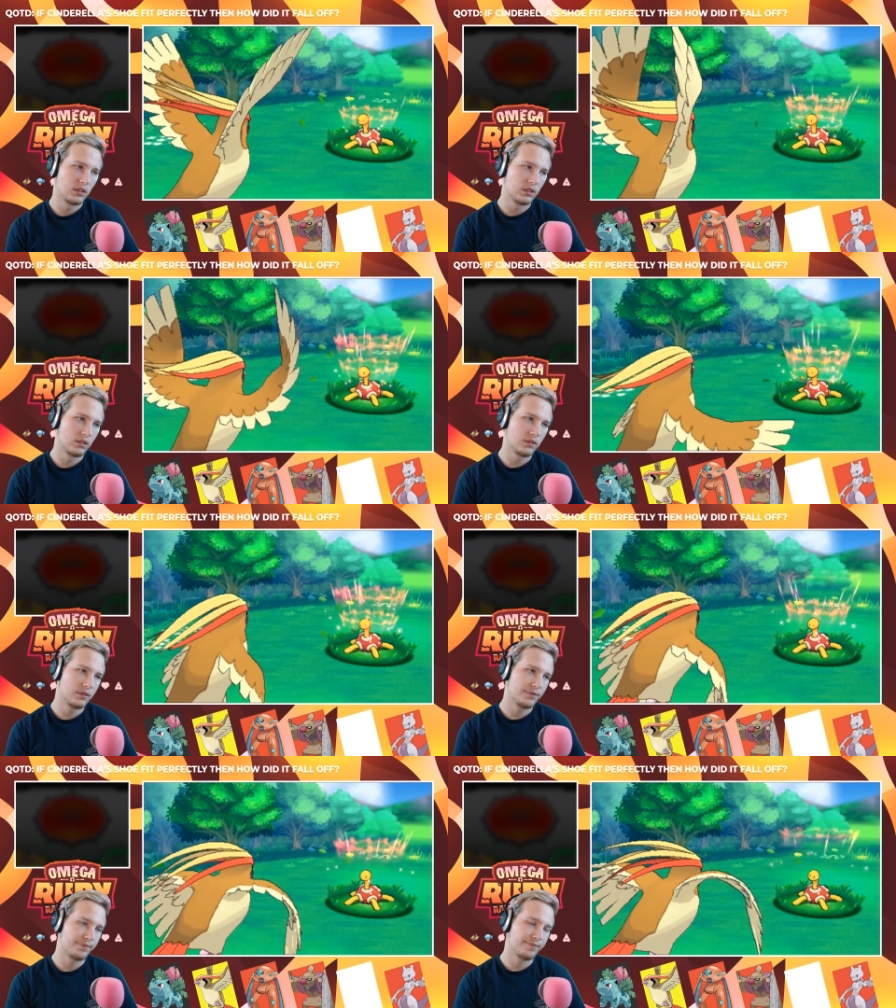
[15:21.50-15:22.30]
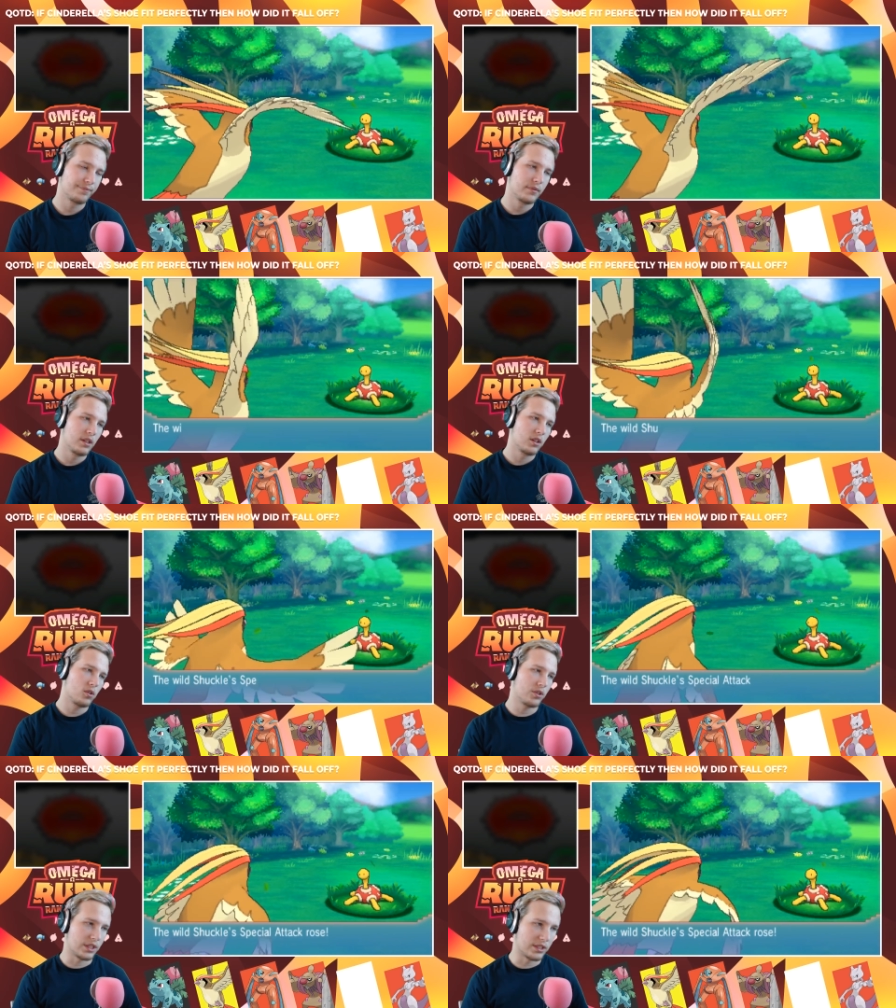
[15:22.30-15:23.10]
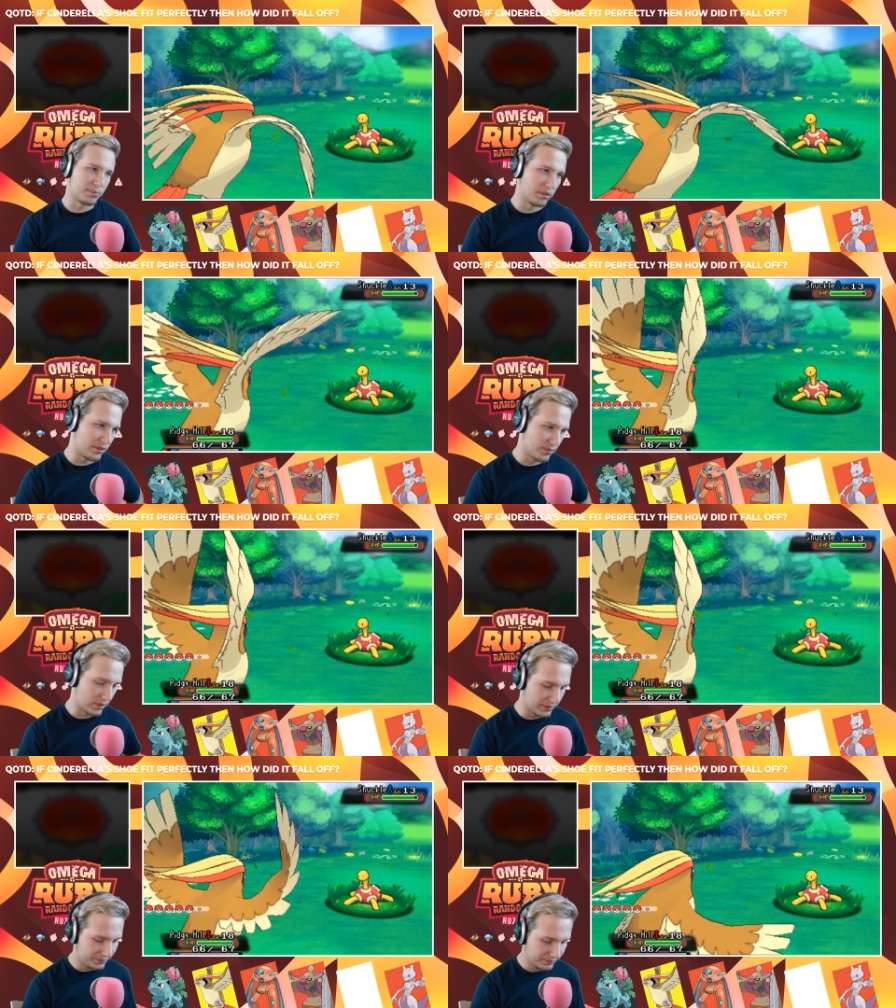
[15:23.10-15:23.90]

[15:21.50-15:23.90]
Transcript: Of course he gets a +1.